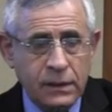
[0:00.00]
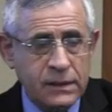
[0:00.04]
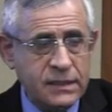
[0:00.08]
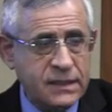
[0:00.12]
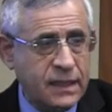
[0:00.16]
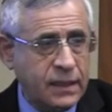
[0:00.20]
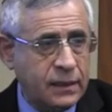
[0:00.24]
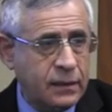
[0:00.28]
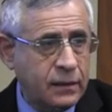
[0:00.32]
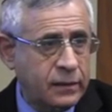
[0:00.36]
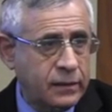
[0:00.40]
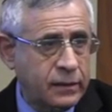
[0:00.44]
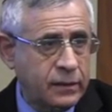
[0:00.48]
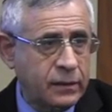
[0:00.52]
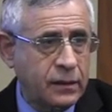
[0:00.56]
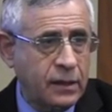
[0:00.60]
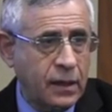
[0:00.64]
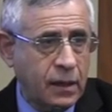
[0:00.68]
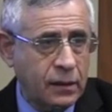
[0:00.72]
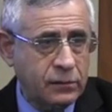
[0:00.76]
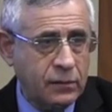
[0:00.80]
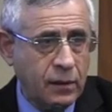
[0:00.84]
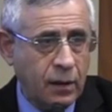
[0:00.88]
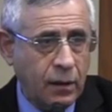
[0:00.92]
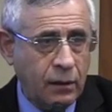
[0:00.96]
settled in
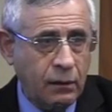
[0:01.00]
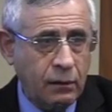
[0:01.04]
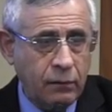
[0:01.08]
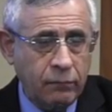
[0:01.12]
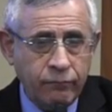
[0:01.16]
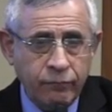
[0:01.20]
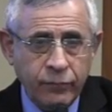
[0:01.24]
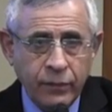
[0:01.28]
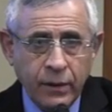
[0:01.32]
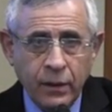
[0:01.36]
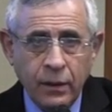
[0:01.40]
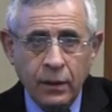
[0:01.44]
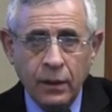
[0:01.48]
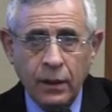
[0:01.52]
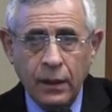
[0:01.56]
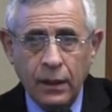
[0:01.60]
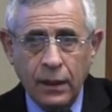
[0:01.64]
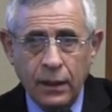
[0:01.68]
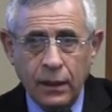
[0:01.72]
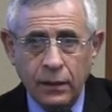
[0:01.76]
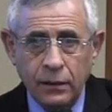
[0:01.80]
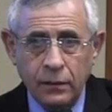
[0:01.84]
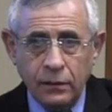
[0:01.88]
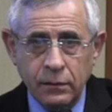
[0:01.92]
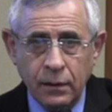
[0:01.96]
Qatar,
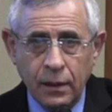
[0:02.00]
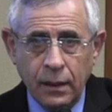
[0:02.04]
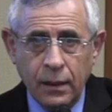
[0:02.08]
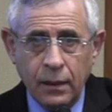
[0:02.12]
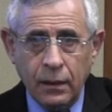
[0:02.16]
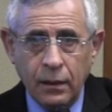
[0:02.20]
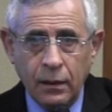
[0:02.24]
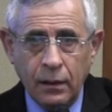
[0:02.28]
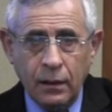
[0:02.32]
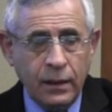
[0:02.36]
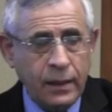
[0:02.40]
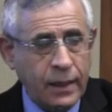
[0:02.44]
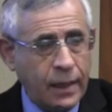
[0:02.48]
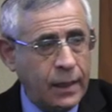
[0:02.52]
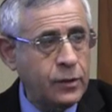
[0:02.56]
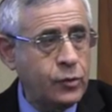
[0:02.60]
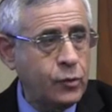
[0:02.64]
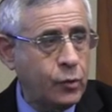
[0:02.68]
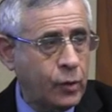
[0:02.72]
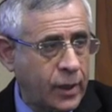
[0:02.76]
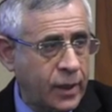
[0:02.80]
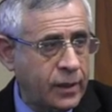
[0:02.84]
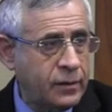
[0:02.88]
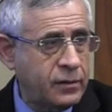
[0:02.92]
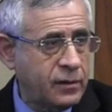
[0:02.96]
and
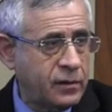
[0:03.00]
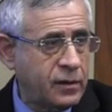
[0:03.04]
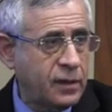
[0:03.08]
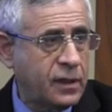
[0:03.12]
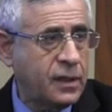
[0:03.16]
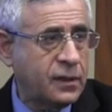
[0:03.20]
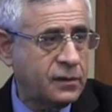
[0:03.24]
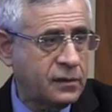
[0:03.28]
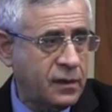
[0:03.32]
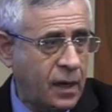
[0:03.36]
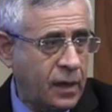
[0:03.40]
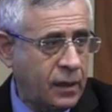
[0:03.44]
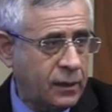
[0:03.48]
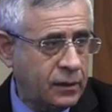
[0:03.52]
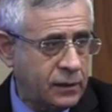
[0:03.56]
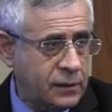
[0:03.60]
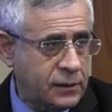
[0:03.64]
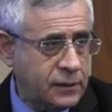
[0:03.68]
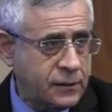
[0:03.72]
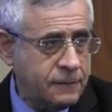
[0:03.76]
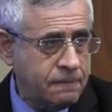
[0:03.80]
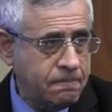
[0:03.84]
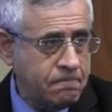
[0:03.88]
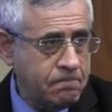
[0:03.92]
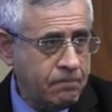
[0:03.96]
re-educated the
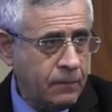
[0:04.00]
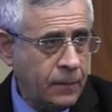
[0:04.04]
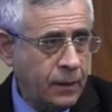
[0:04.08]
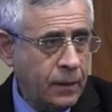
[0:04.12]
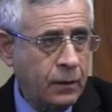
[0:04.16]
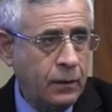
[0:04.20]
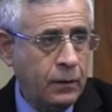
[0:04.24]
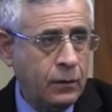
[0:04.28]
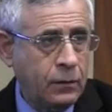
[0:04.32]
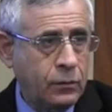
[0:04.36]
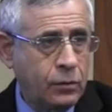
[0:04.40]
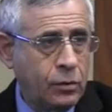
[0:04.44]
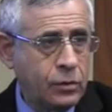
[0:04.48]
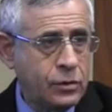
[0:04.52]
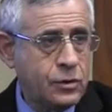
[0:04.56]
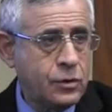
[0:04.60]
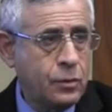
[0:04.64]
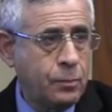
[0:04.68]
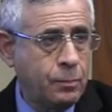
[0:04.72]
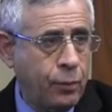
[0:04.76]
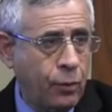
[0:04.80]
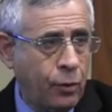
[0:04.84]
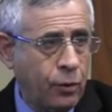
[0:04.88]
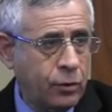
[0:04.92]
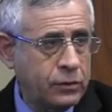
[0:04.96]
Qataris to
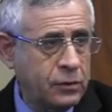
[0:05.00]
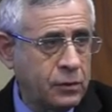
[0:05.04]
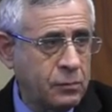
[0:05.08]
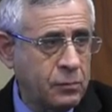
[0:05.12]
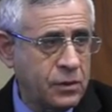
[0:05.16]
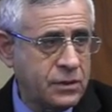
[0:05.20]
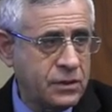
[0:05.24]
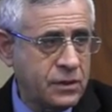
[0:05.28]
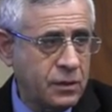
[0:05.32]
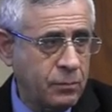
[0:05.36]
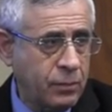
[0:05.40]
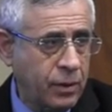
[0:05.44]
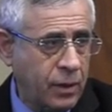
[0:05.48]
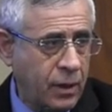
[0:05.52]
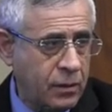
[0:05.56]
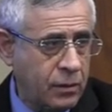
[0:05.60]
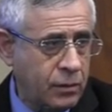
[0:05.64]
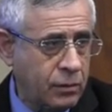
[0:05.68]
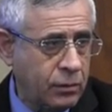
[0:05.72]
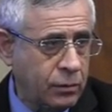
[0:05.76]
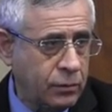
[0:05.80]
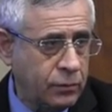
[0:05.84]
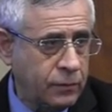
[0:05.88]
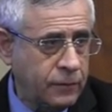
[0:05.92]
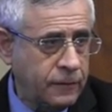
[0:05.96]
support the Muslim
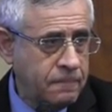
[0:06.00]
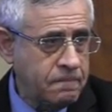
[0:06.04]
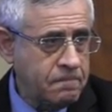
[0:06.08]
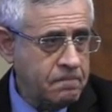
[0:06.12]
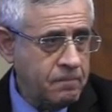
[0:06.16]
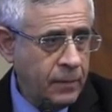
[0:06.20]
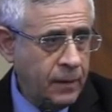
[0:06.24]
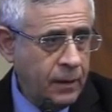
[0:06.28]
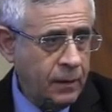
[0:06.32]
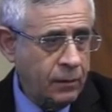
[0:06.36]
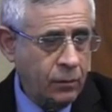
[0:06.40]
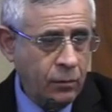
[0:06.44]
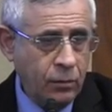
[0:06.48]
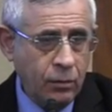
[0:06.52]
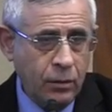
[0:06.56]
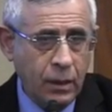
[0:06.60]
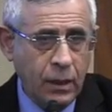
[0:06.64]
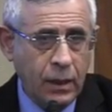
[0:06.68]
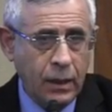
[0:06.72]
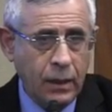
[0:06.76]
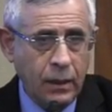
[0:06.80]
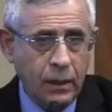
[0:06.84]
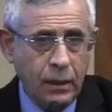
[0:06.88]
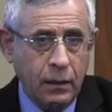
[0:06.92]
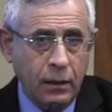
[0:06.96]
Brotherhood,
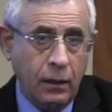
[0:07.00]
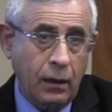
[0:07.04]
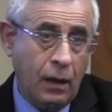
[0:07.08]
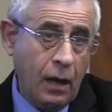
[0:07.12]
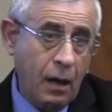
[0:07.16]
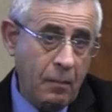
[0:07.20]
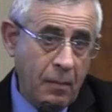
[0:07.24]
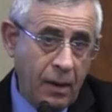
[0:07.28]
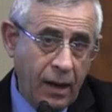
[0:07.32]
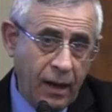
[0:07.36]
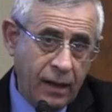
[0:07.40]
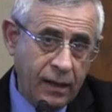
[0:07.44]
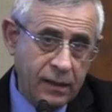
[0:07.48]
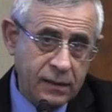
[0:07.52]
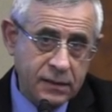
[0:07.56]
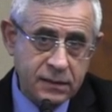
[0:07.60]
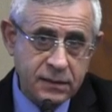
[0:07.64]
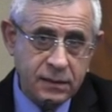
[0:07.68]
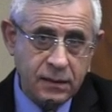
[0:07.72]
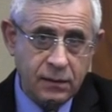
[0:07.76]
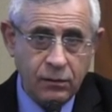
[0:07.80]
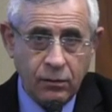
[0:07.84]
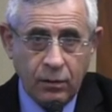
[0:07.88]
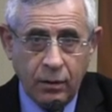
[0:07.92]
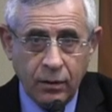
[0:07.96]

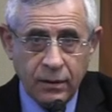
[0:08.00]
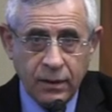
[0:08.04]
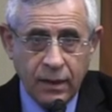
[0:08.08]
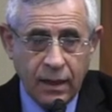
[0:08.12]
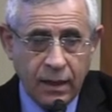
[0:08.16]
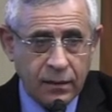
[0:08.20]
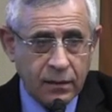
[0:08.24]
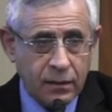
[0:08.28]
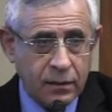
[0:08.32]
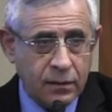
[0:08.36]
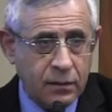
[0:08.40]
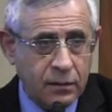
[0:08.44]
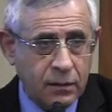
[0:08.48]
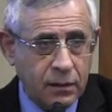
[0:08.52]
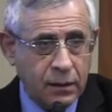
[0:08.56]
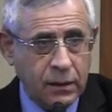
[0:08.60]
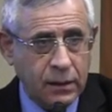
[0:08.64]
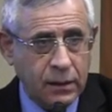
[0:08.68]
Hamas, and all the other